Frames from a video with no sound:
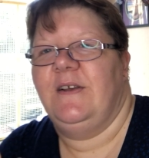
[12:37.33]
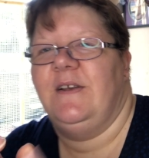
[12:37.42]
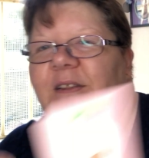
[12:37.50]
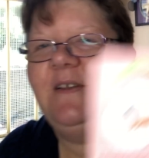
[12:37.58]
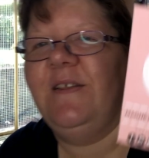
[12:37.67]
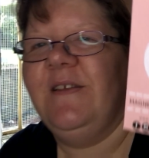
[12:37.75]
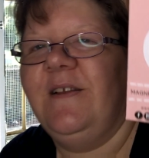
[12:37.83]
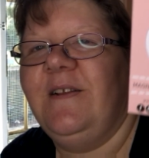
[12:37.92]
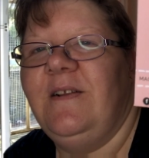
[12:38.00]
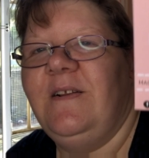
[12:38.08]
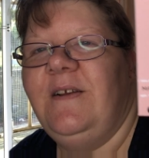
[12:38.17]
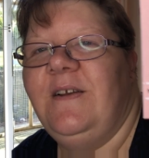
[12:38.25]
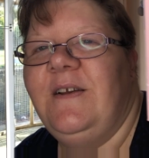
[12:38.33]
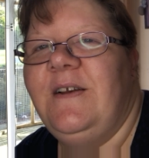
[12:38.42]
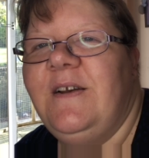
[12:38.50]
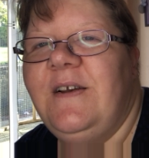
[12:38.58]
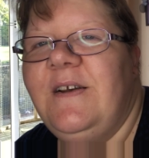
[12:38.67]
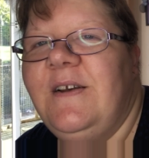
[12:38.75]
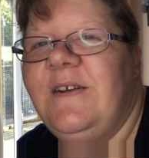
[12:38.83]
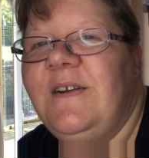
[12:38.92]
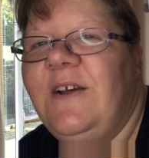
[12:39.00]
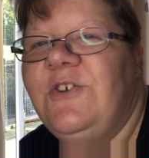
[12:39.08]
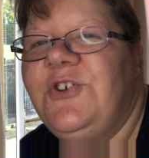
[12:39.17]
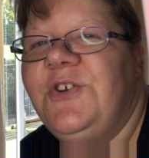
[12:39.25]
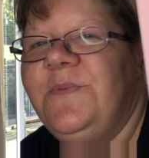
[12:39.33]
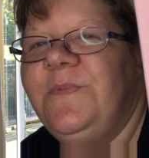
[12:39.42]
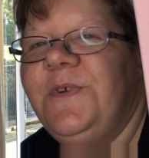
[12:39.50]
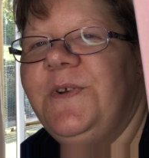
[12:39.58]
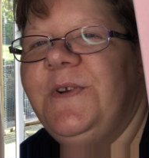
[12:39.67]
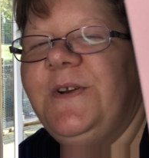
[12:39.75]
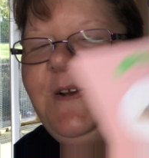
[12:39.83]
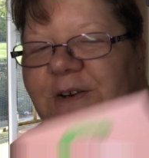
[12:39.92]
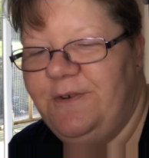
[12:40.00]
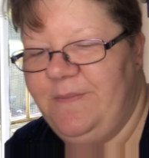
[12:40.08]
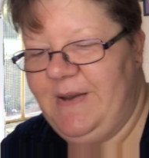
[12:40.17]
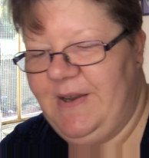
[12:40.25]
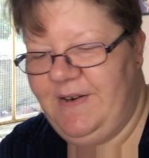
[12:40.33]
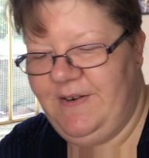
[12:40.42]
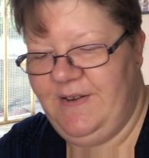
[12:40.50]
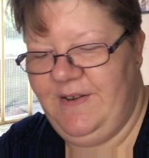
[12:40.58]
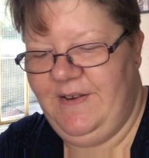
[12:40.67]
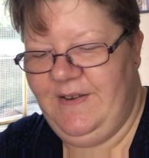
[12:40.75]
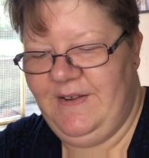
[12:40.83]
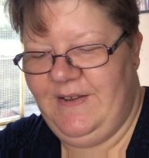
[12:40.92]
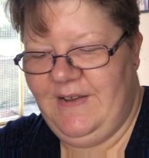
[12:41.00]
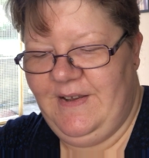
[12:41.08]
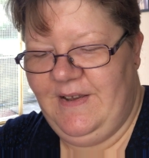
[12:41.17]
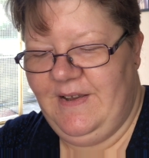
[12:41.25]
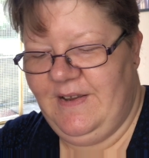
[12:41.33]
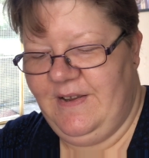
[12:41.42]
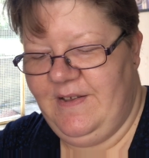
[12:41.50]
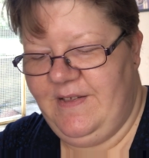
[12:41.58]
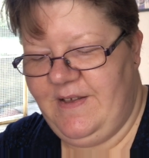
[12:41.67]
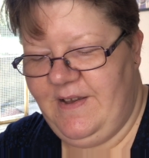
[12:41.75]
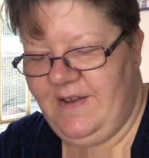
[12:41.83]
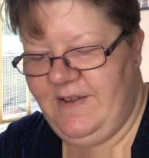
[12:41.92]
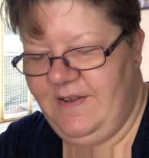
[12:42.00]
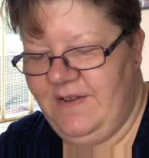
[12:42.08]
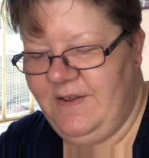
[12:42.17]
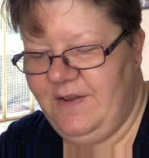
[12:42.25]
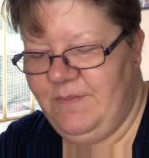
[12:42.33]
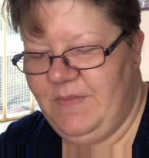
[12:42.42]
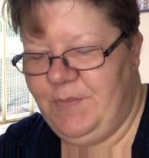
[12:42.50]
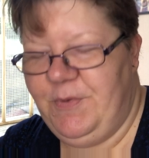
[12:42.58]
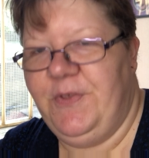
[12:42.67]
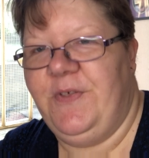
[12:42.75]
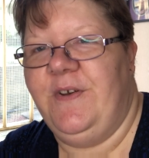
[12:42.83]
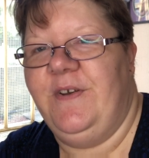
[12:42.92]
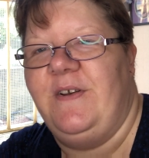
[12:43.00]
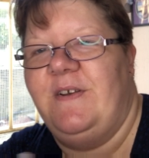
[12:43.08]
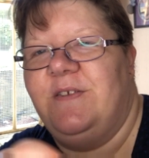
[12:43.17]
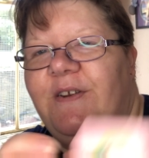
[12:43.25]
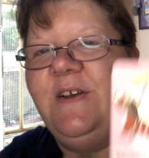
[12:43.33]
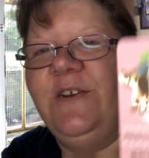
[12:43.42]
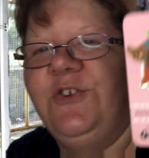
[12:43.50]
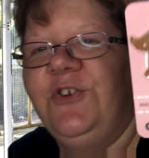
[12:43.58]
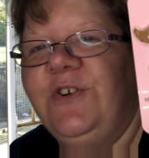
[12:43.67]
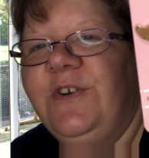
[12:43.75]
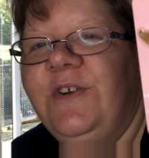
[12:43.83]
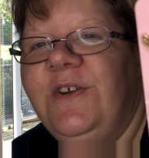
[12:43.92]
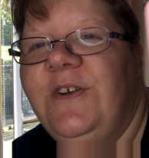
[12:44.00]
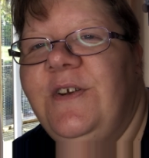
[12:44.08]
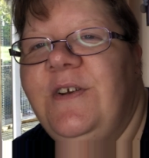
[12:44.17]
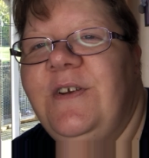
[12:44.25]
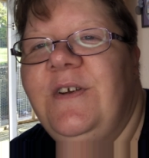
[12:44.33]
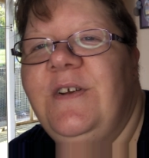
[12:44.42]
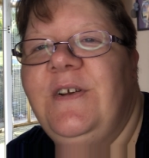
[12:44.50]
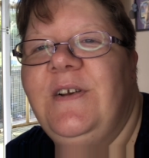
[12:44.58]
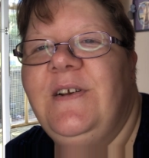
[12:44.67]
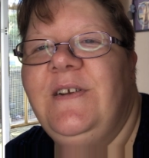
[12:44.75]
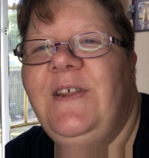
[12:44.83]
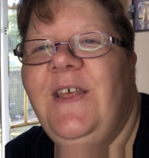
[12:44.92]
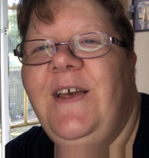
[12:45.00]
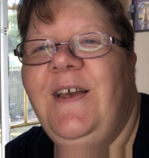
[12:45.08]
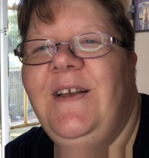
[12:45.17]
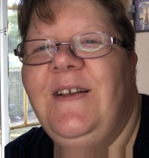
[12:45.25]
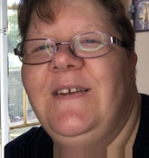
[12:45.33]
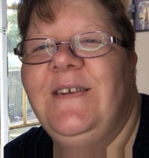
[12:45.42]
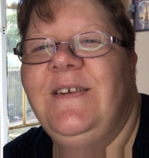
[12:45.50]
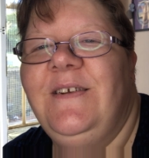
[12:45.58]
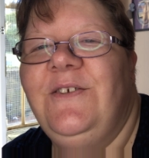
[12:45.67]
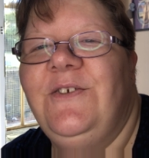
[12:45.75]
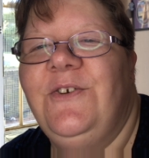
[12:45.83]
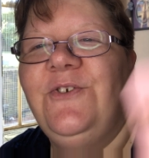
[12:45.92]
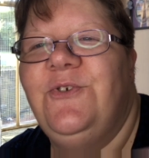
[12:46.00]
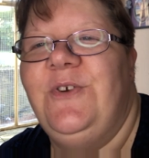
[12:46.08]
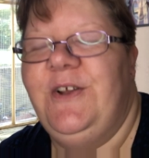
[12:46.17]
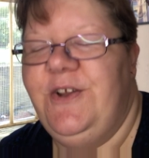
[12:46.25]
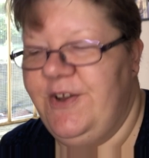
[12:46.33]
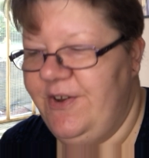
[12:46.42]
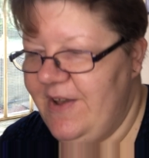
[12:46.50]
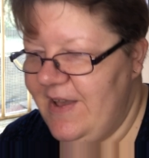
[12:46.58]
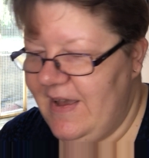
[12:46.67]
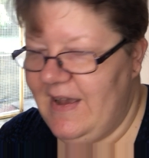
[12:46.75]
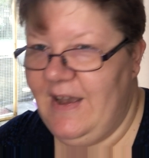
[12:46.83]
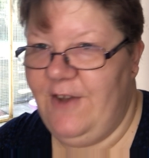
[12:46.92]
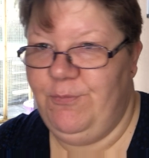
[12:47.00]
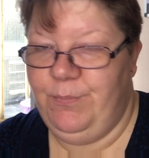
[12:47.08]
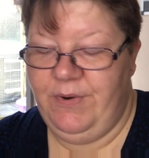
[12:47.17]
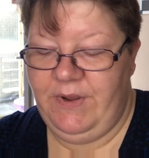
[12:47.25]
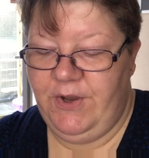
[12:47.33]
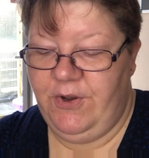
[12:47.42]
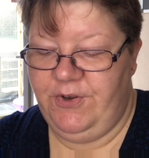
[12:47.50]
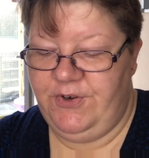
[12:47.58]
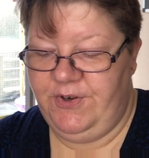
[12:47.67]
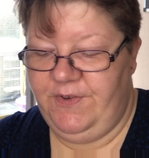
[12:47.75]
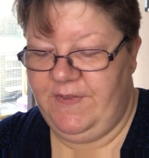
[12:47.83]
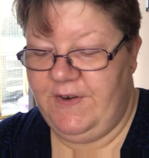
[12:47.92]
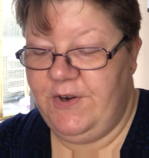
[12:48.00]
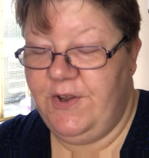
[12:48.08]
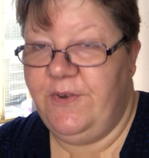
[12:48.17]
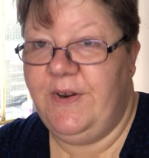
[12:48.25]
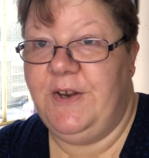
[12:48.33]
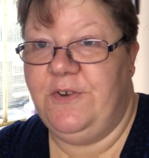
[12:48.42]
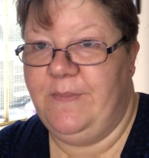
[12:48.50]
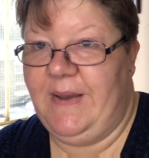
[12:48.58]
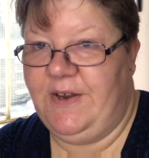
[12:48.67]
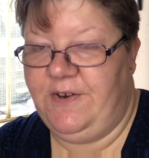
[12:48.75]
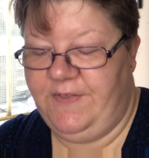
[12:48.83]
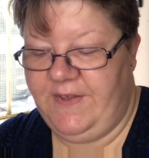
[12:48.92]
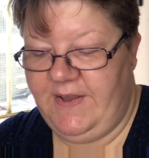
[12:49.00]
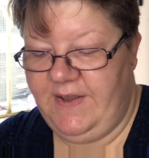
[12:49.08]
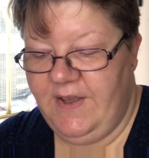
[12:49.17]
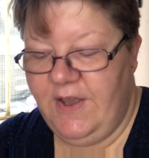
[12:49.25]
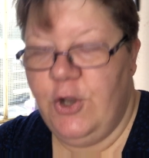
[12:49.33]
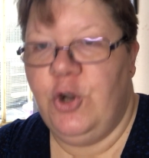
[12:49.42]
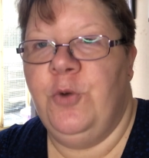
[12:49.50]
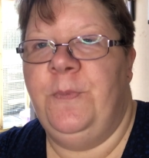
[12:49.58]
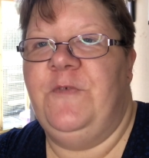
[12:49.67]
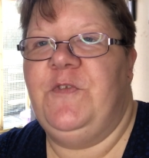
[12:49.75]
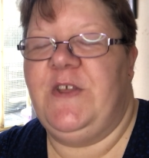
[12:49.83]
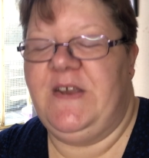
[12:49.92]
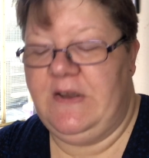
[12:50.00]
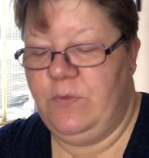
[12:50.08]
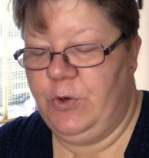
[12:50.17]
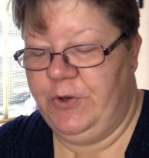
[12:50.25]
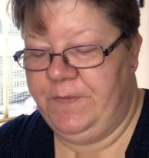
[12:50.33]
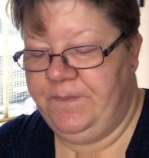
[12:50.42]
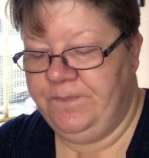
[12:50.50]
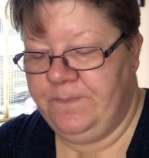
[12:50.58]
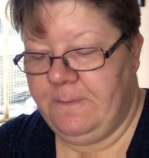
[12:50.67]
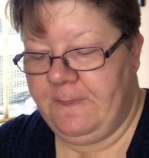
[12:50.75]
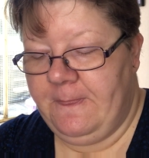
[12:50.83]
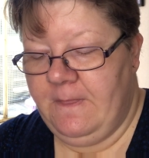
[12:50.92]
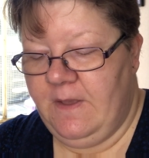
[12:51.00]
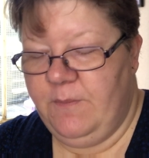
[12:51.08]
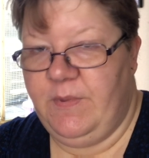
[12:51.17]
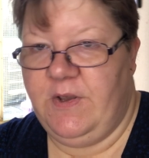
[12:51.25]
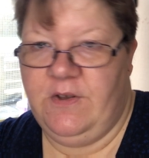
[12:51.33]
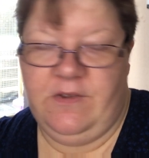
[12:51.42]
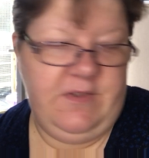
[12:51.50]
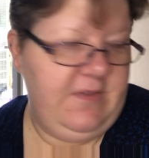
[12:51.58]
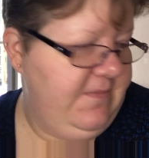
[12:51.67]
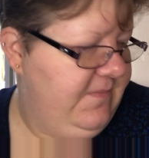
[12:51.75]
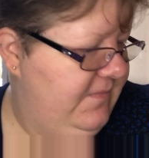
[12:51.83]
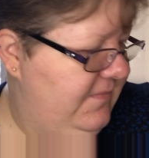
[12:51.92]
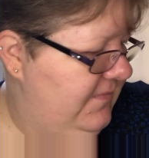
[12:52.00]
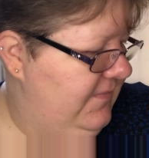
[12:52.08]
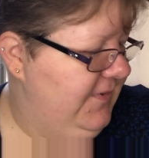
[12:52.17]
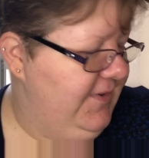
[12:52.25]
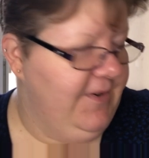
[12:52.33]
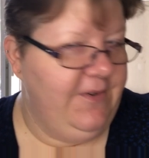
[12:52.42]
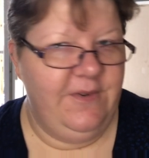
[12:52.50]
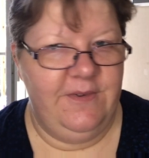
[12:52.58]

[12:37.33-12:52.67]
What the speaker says: This little Dachshund needle minder, because my brother has a Dachshund. There. Oh, I thought it was really cute. I have pre-ordered the new needle minder, the cup of tea one, because, you know,